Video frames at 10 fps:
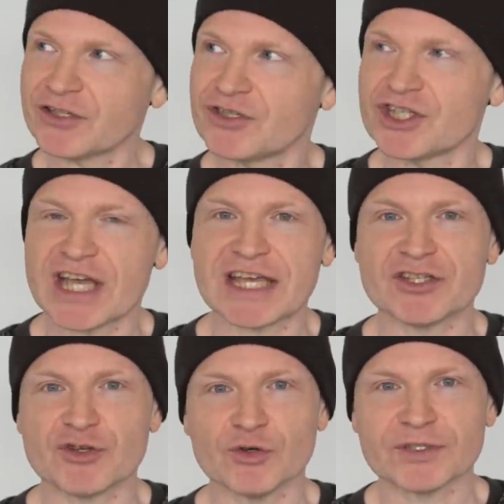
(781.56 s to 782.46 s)
could
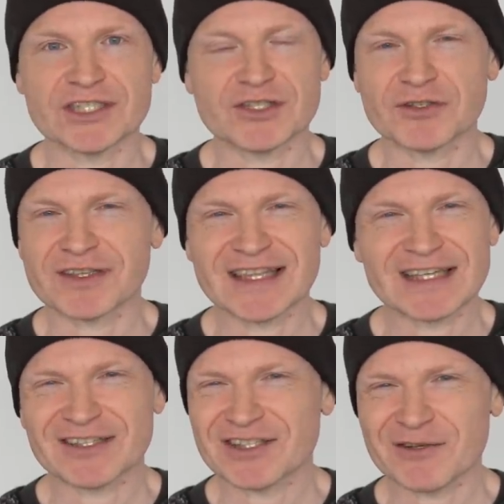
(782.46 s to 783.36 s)
change. Or did you look and
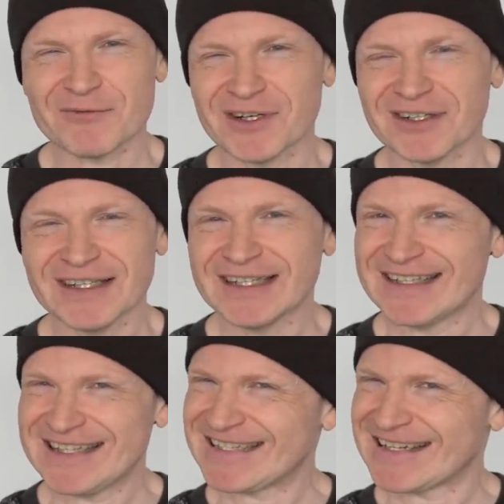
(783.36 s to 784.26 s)
think, do you know what?
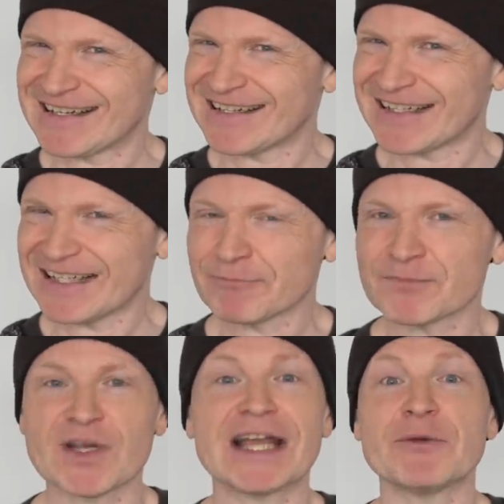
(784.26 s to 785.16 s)
This guy.
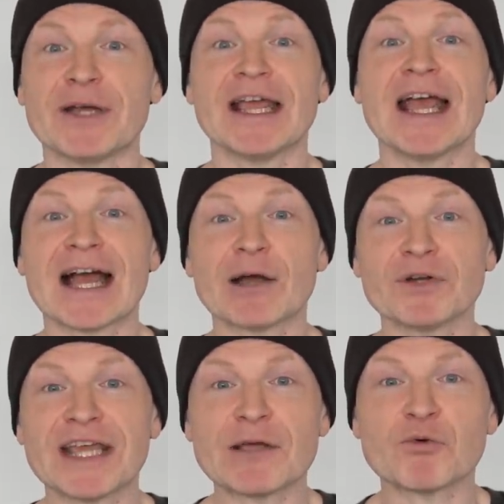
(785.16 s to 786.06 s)
So, anyway, I
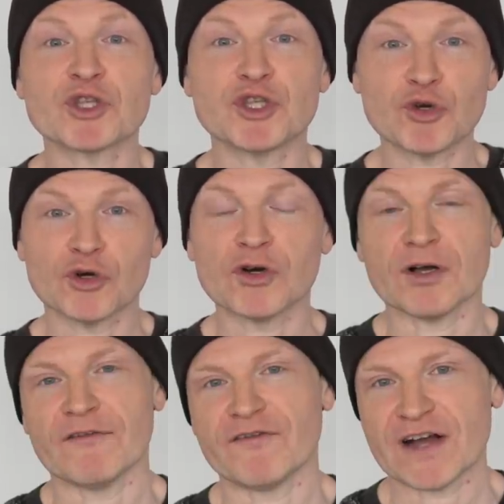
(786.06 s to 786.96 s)
want to hear what
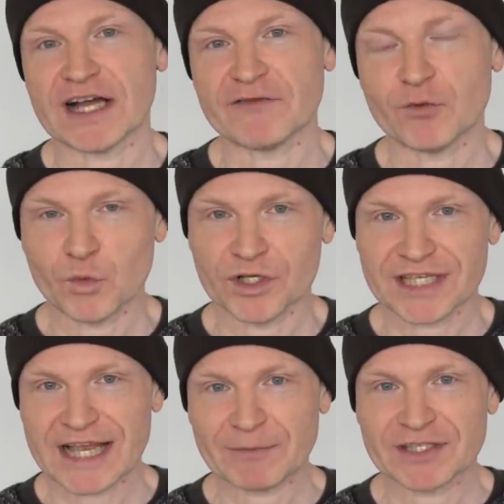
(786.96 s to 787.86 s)
your five
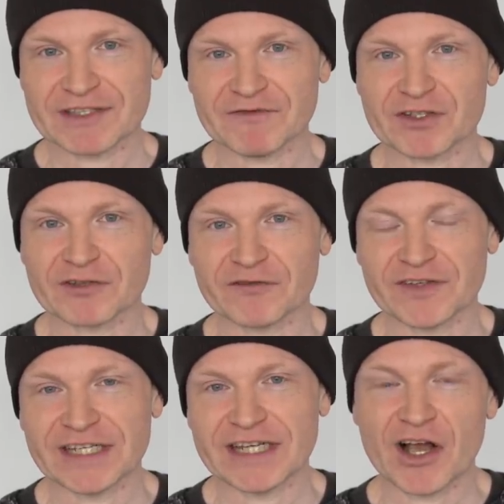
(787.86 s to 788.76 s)
worst habits in
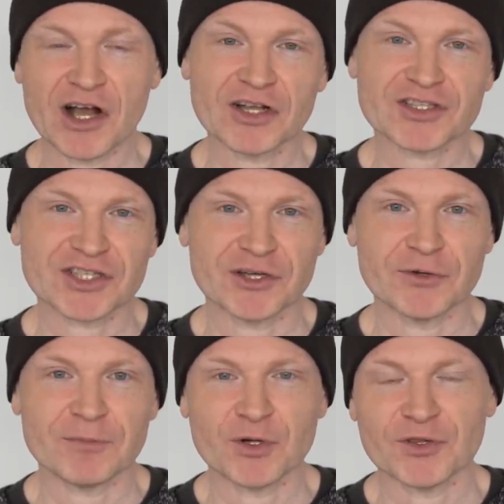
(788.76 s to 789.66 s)
photography art.
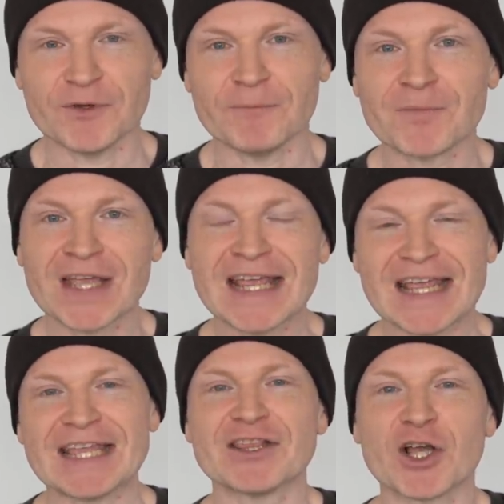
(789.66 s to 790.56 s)
So put them
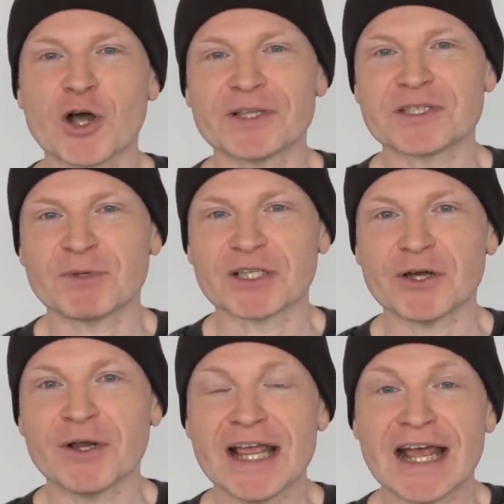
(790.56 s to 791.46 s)
in the comments
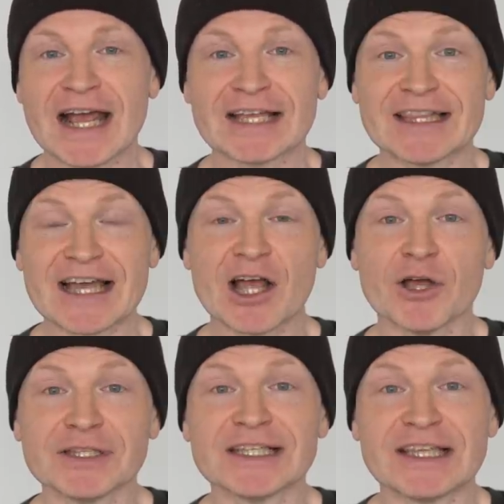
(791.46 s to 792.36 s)
below. And that
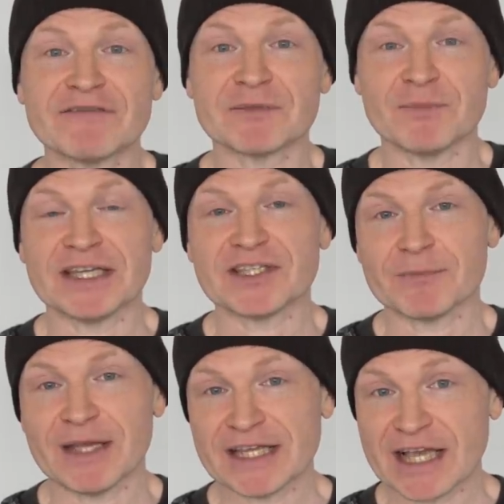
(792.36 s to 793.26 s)
only leaves me
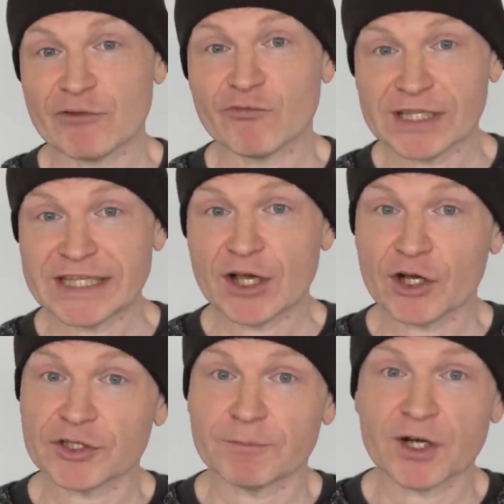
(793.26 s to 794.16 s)
to make a really
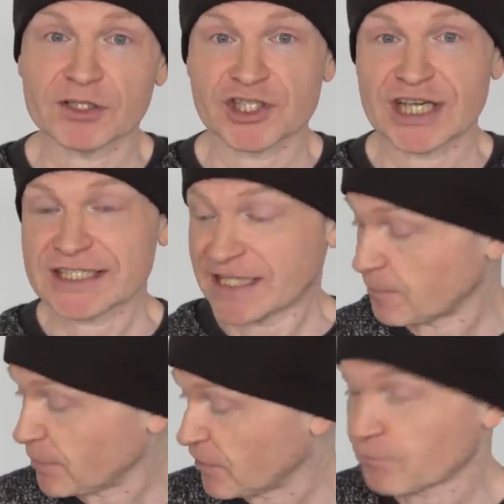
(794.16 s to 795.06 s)
unapologetic
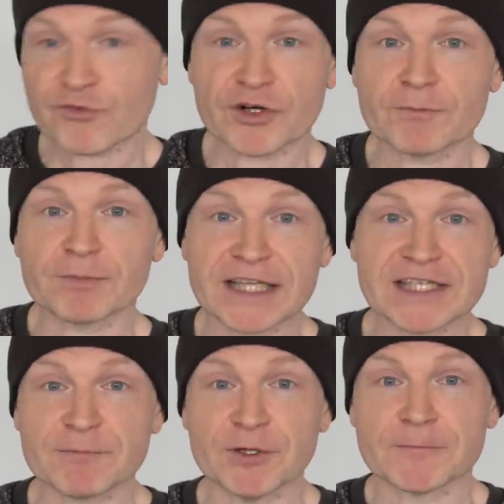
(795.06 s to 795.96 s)
bit of product
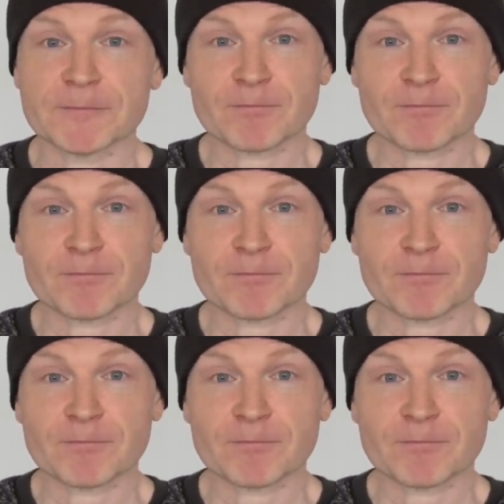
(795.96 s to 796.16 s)
placement